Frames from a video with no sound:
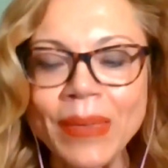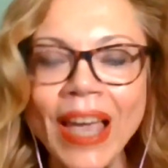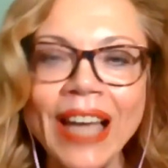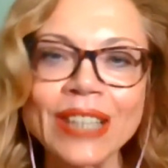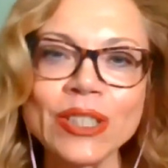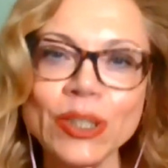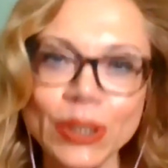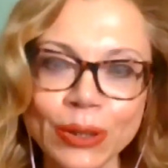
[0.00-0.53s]

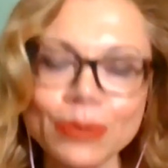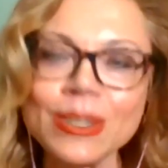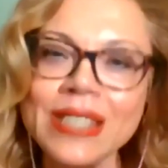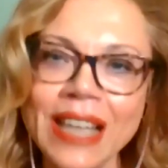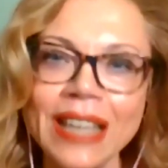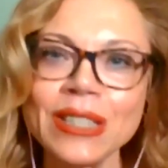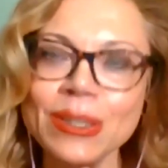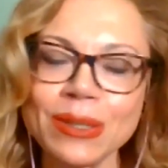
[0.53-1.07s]
and you
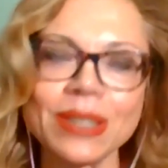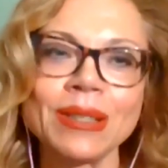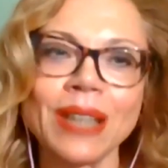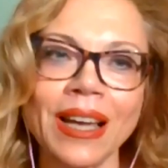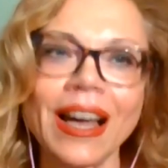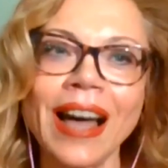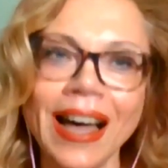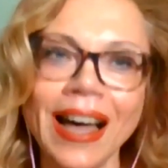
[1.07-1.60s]
sent
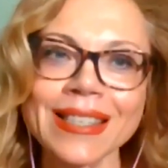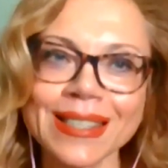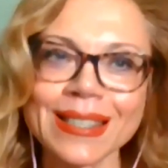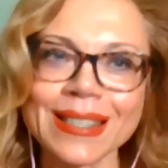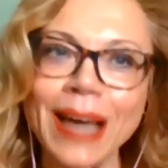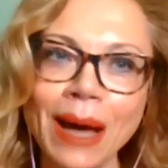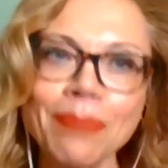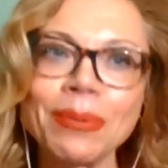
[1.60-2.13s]

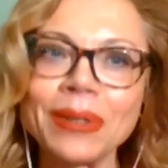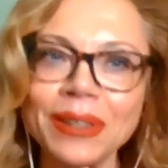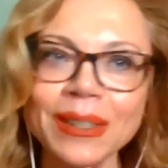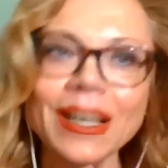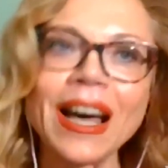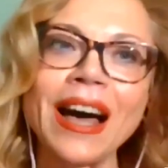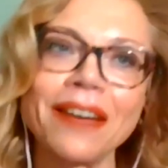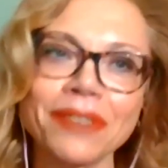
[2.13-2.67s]
us
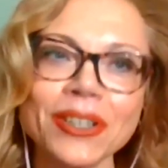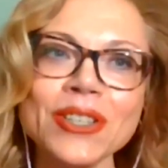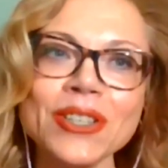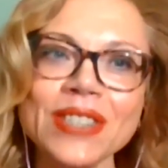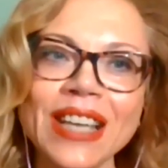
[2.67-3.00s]
couple covers,